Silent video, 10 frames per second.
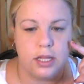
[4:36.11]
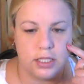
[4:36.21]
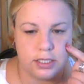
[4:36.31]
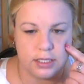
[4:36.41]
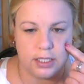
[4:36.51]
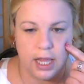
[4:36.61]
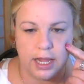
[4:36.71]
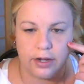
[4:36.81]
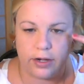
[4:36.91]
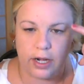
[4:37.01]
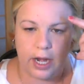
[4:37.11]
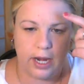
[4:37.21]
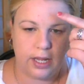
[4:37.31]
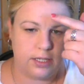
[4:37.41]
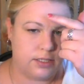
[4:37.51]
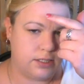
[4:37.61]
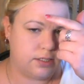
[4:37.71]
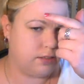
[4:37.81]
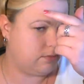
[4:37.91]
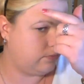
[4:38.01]
This is lighter, and
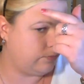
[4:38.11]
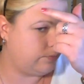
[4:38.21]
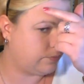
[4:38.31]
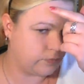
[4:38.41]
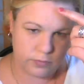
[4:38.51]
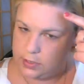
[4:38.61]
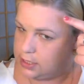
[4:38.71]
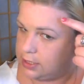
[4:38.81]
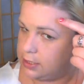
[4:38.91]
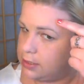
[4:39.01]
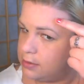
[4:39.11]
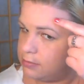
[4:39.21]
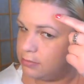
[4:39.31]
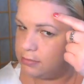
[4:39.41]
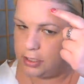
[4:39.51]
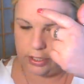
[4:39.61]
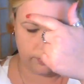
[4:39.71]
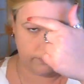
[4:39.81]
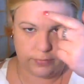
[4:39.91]
this is you know,